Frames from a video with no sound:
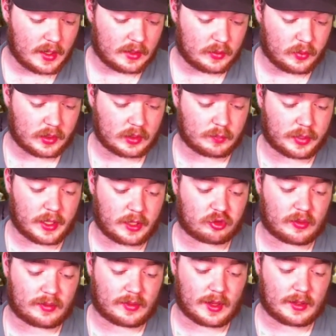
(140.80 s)
New England
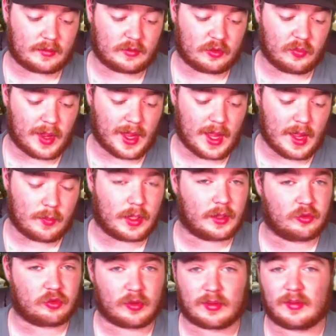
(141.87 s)
Patriots head into
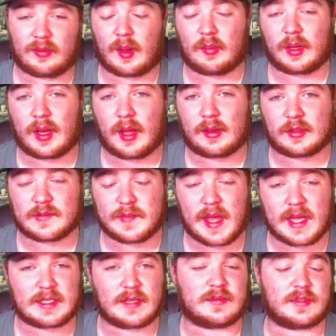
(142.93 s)
Miami just in time to get out of this
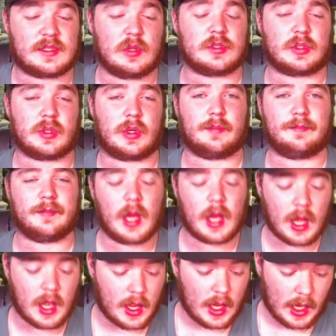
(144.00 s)
massive snowstorm.
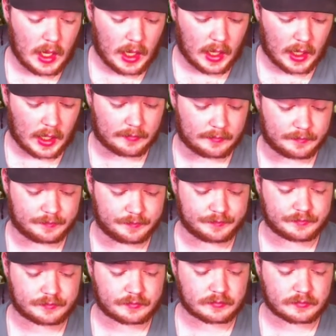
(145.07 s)
Um,